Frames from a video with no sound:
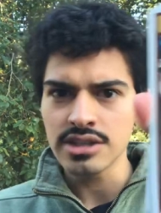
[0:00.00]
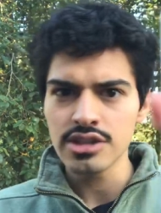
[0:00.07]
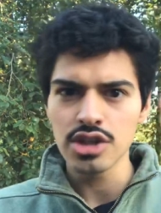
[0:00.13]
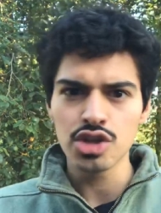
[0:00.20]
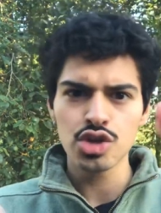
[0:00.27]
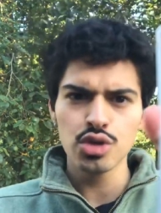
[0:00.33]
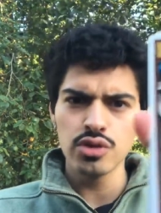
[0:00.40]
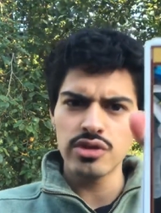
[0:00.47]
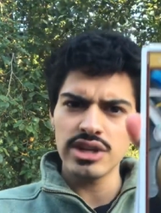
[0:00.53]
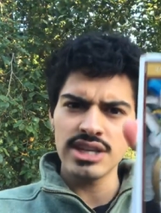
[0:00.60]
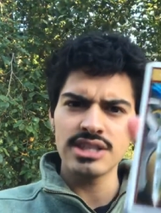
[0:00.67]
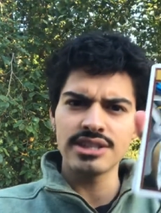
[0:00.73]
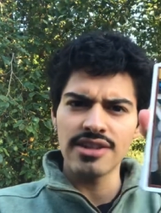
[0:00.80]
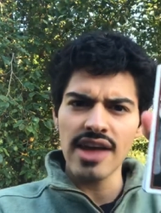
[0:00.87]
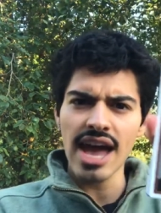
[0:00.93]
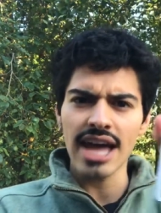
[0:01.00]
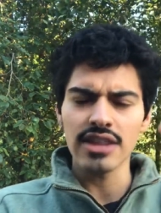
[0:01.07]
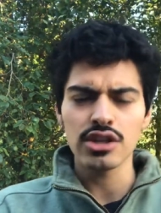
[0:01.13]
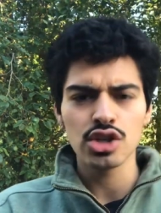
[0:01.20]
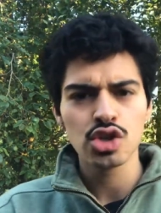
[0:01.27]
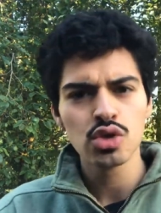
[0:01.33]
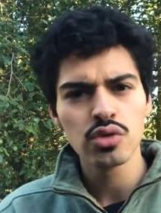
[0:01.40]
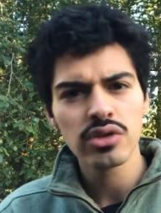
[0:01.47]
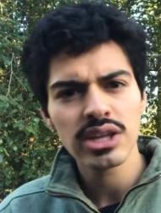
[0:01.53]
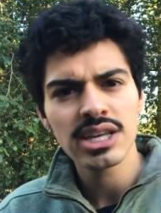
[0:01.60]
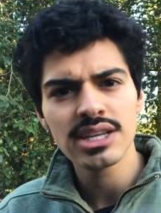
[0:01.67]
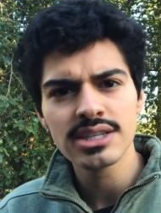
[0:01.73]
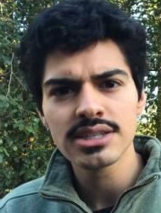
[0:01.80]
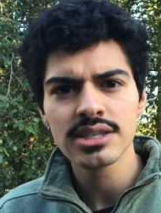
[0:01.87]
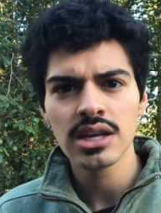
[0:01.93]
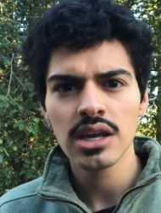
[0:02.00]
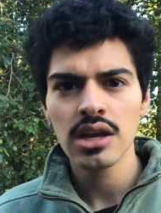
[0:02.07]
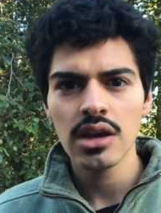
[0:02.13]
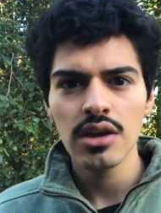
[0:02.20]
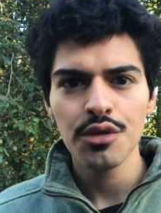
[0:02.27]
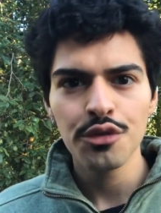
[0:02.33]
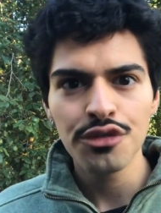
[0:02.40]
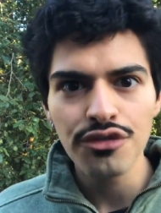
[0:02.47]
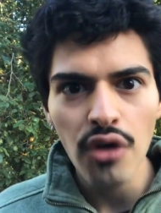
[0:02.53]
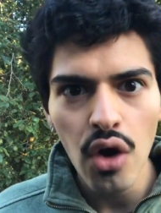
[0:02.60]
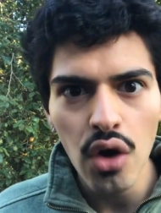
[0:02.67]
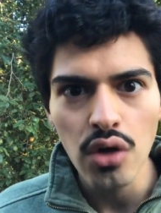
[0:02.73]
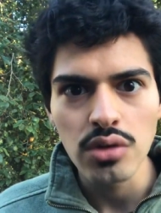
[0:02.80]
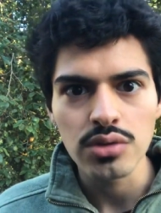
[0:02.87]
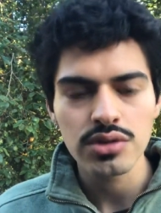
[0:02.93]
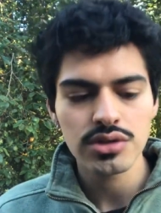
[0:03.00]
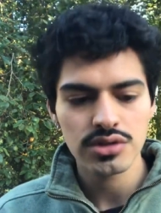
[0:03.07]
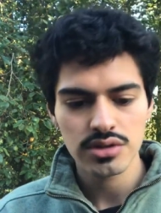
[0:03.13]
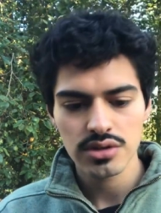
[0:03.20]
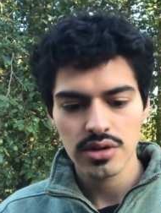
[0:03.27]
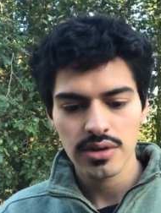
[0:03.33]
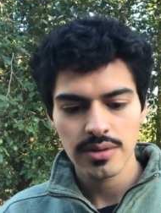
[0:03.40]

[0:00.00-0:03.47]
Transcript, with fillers: the truth is that, the truth is false.